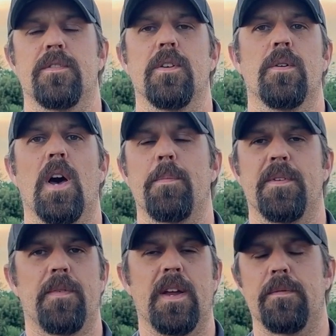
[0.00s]
So
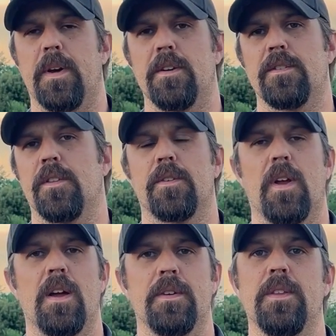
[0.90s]
helping firefighters on the
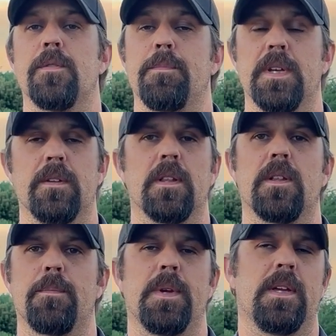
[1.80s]
ground either build a
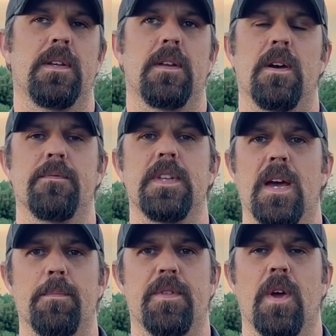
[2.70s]
little bit of
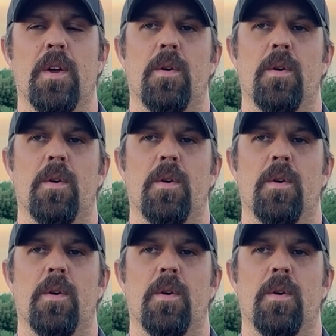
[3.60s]
depth